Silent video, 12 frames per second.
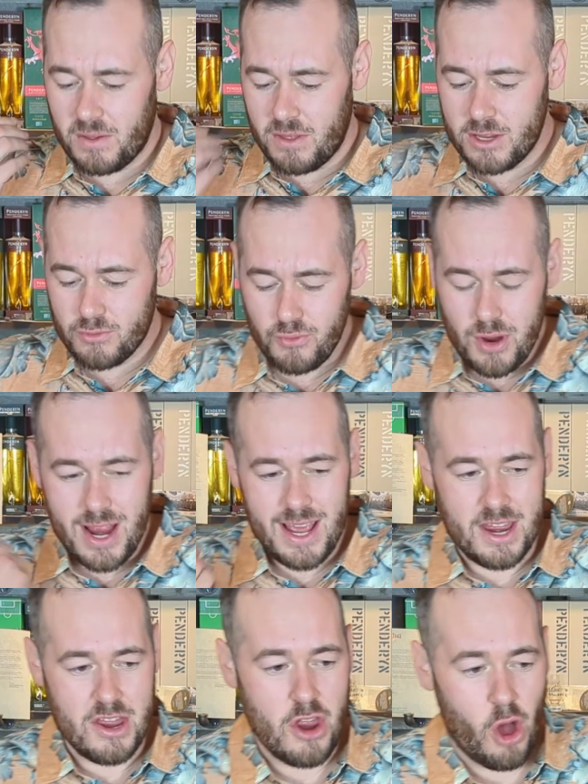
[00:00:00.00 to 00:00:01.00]
There's
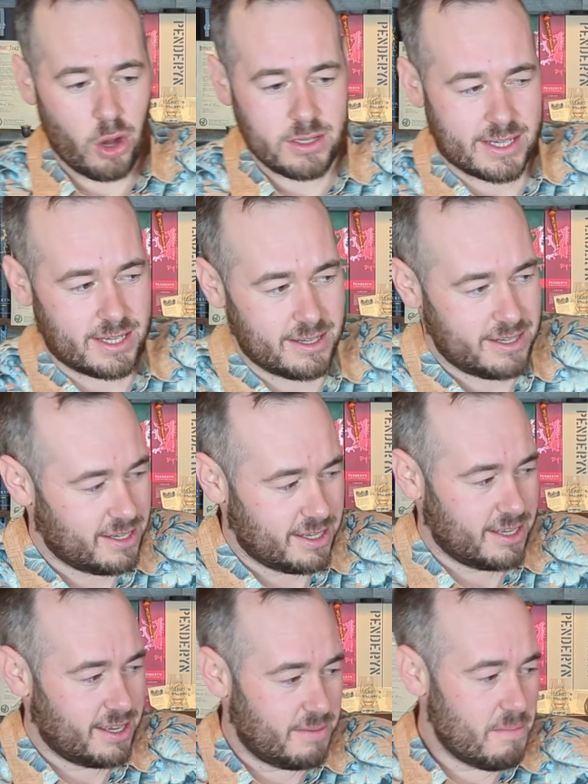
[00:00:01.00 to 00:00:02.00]
really not
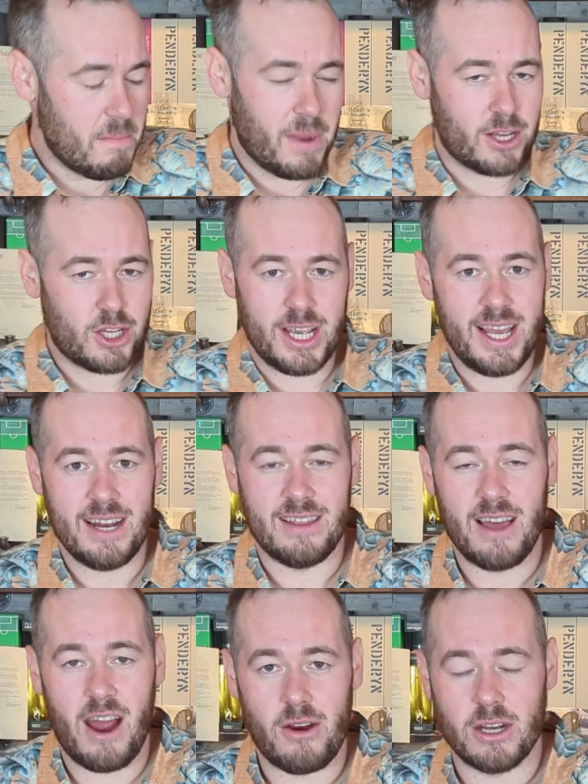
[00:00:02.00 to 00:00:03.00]
much heat
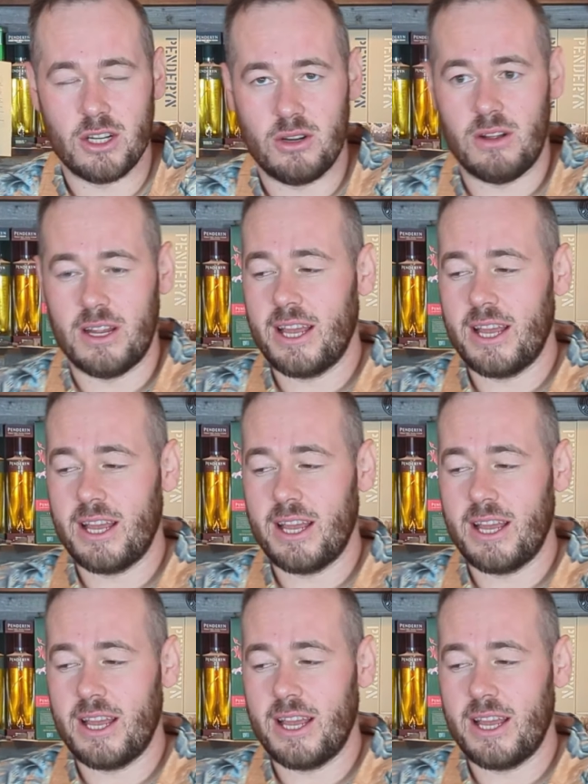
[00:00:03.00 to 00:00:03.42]
there at all.